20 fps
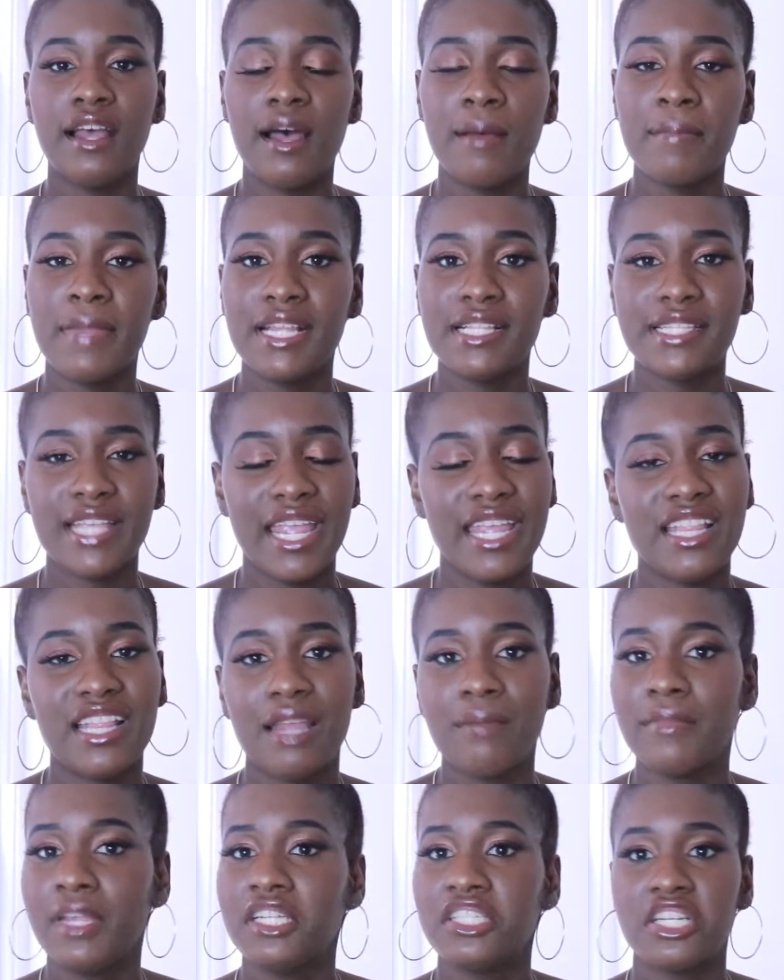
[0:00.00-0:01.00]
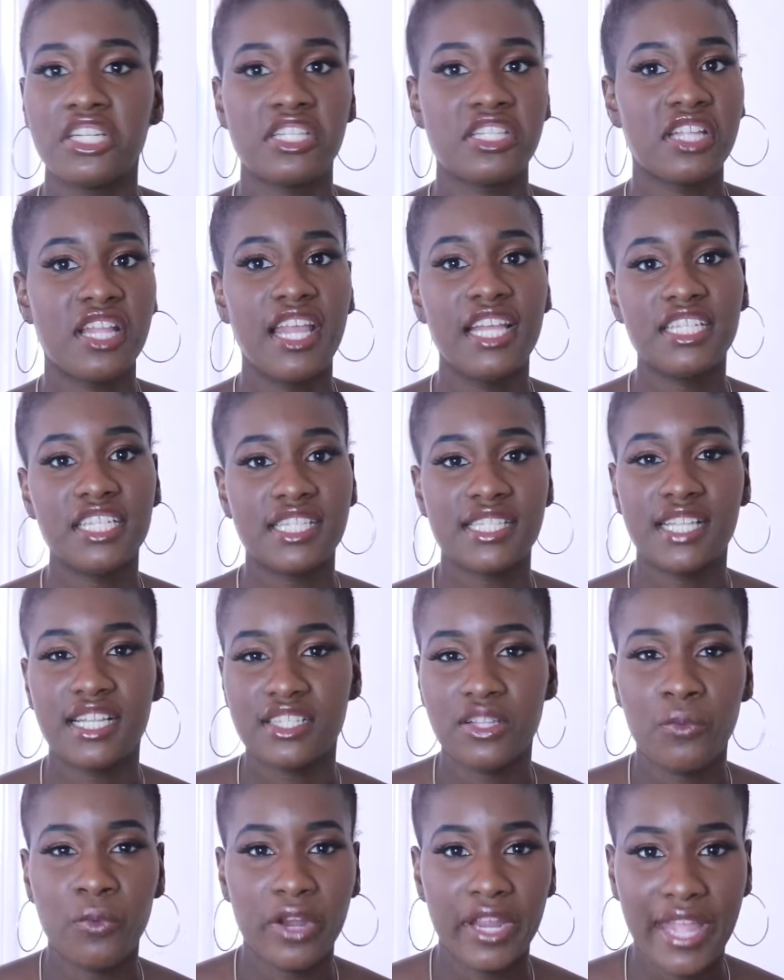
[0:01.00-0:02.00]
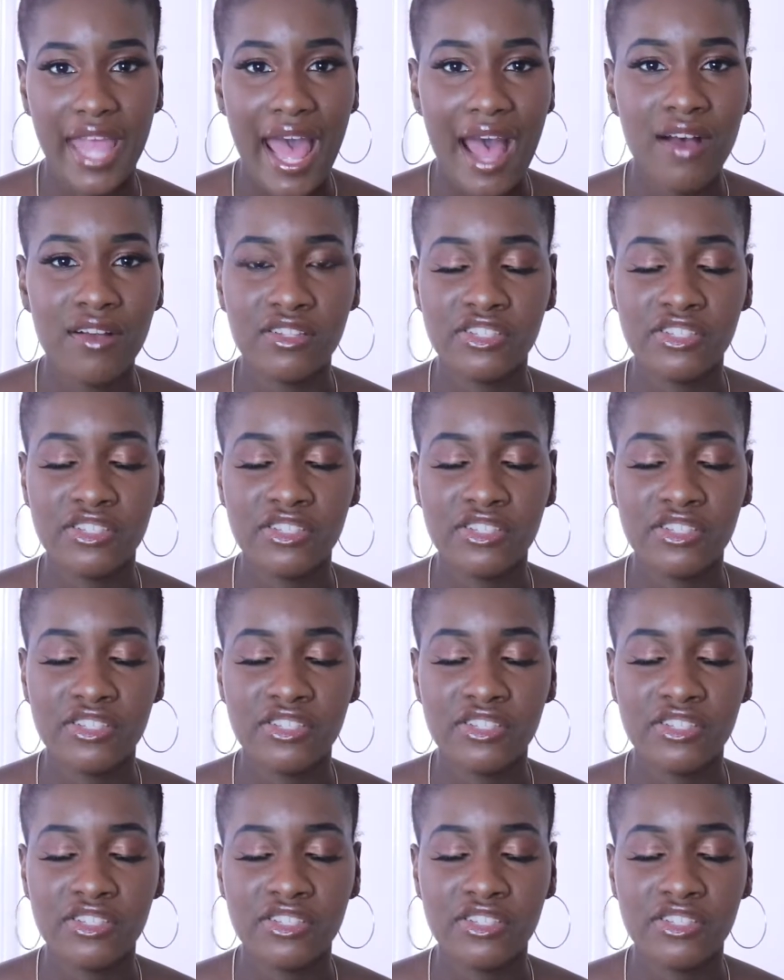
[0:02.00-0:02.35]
maintain them, it just doesn't work out.